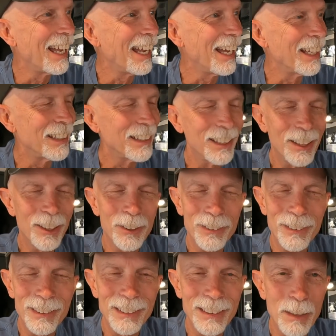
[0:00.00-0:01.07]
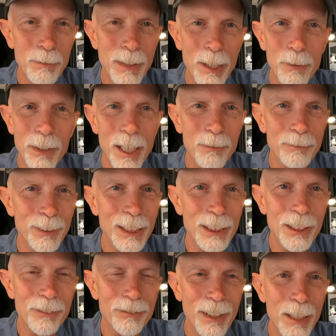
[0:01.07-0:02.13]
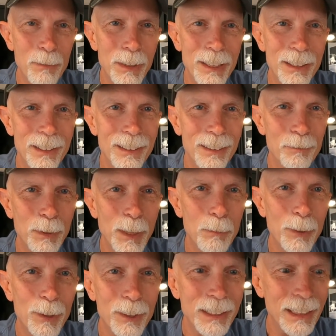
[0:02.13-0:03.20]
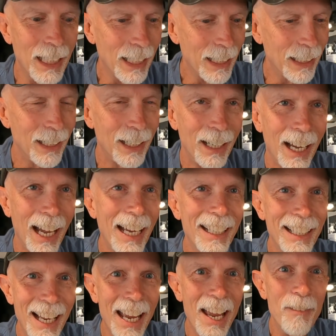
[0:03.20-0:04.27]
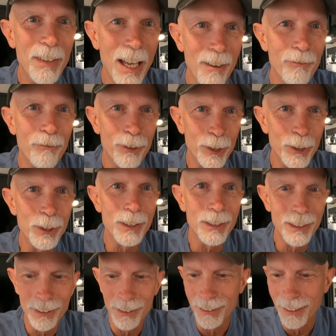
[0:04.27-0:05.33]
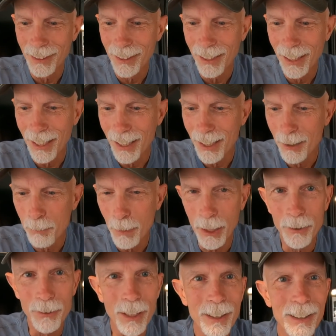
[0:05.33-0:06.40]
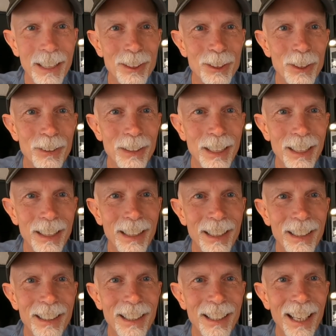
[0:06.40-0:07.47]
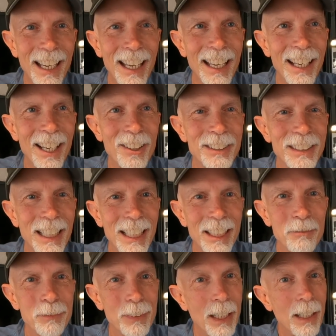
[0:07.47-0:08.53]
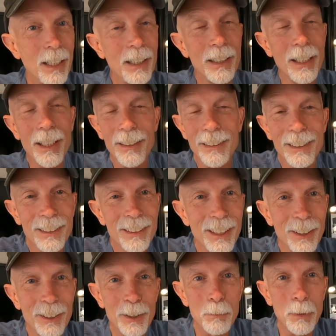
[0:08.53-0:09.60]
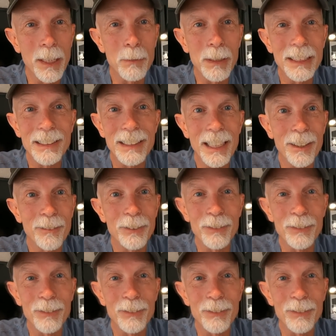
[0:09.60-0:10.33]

And, you know, someday when I'm rich and famous, people will say, hey, can I have that first mug rug that you did? And I'll say, you know, it'll probably be $10,000 or